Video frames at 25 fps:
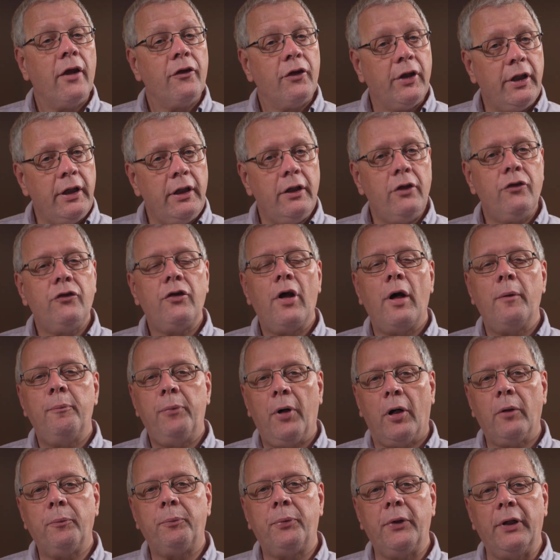These
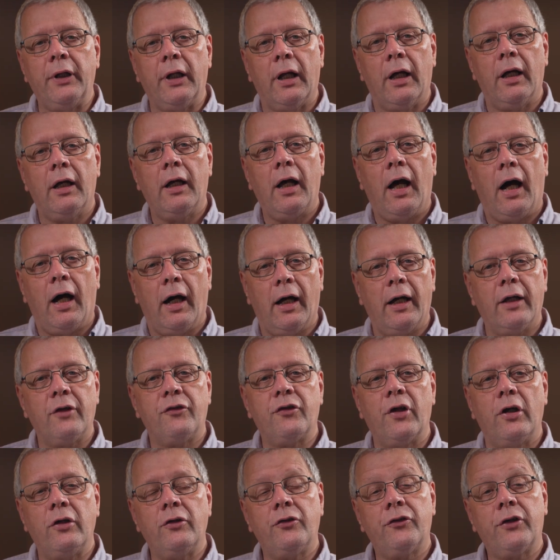popular
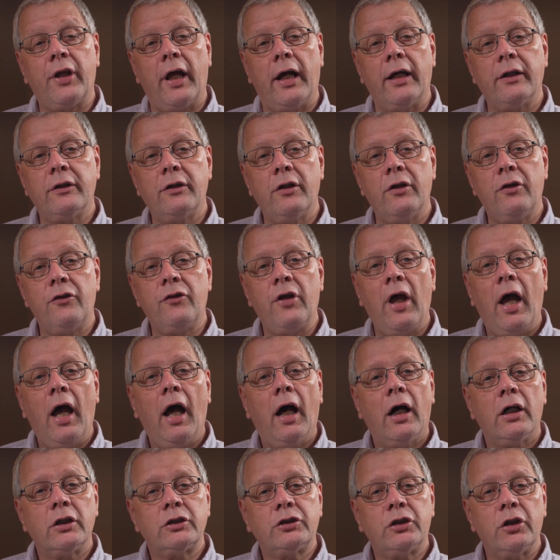ISO standards
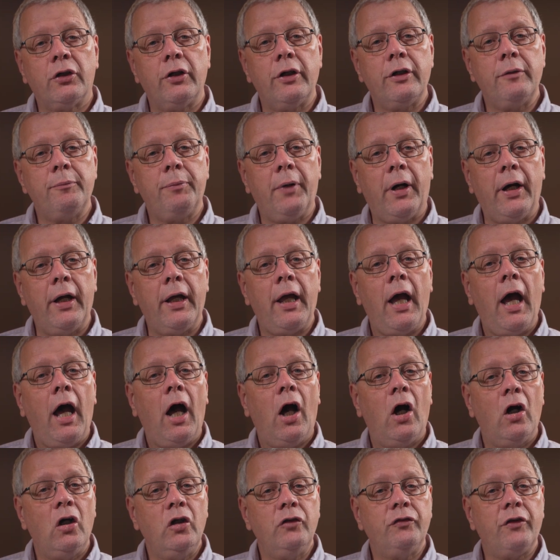are joined by
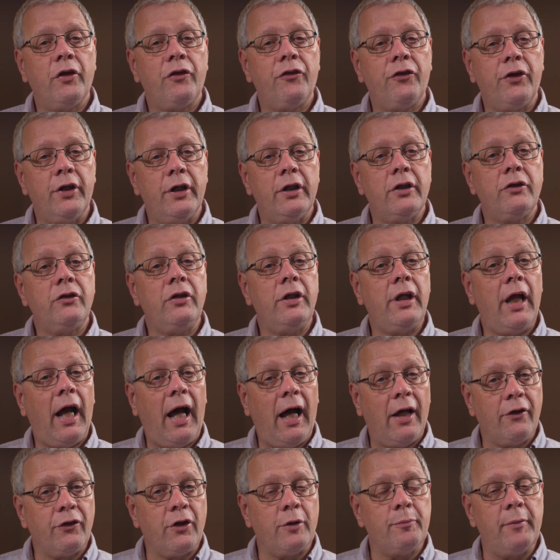over 30
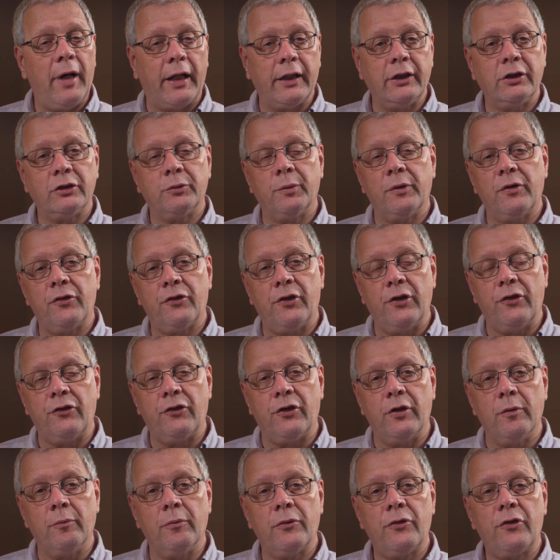other management
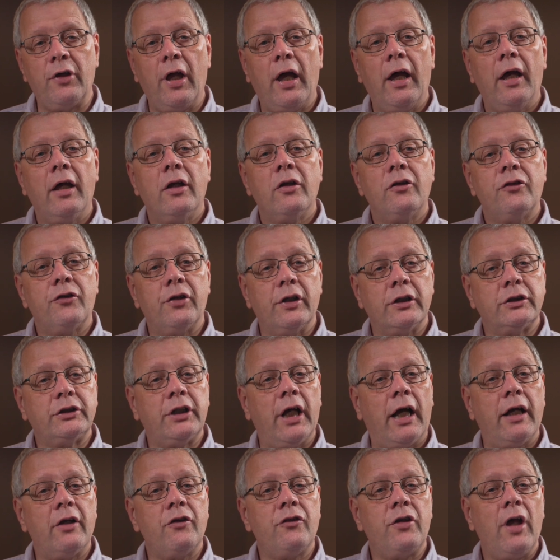systems,
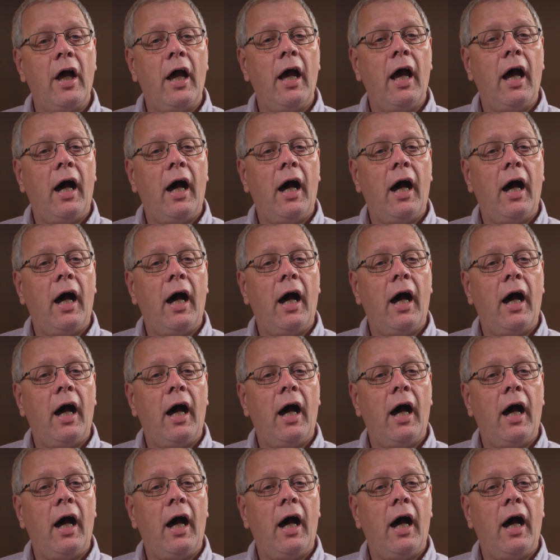such as